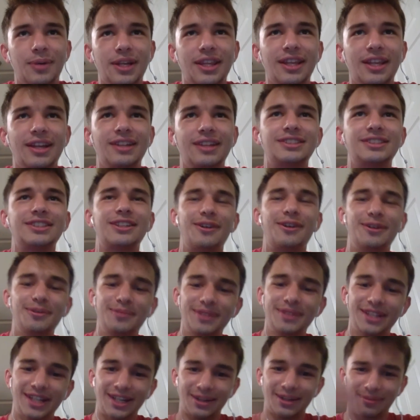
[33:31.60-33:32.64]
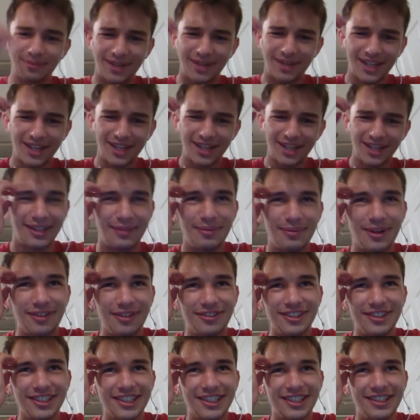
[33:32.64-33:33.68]
so I'd be like, man, am I
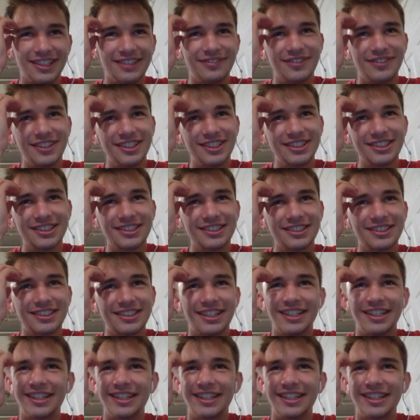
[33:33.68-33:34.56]
really gonna finish this? And then